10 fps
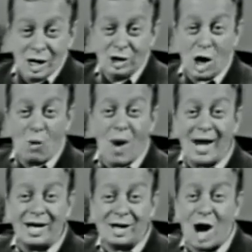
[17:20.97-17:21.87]
Don't
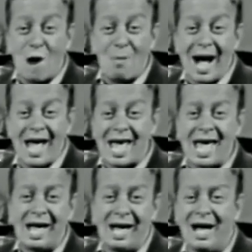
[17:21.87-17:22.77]
wanna comb my
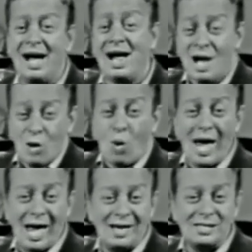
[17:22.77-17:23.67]
hair.
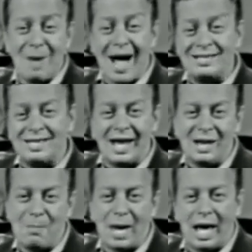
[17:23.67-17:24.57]
Where's my
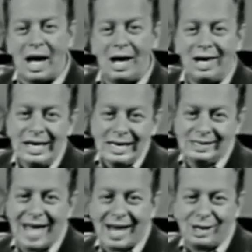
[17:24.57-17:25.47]
teddy bear?
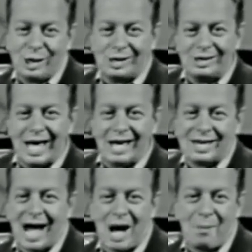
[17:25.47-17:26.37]
Daddy, look at that
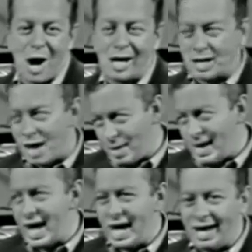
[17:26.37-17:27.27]
cowboy coming
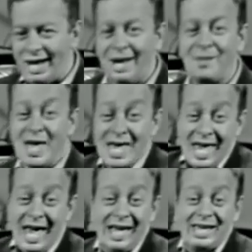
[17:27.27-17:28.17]
there.
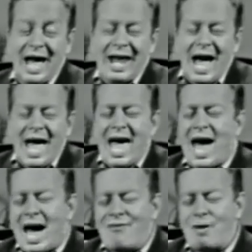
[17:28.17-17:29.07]
Hey, can I
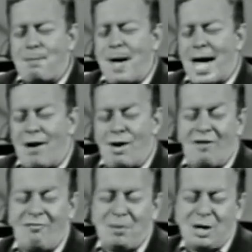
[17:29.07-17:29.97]
have a pair
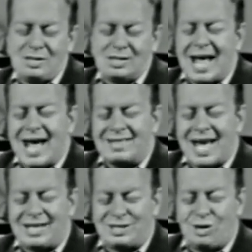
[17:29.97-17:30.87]
of boots like
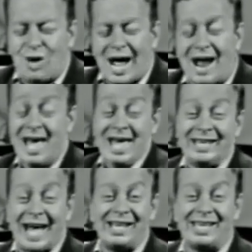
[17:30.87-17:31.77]
that to wear?
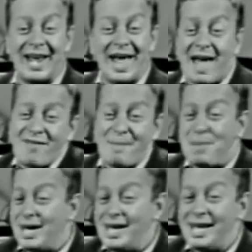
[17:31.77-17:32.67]
Daddy, can I have that
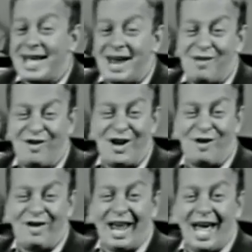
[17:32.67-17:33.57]
big elephant
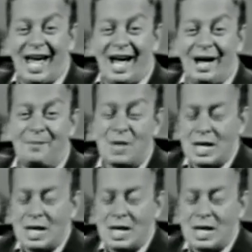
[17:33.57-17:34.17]
over there?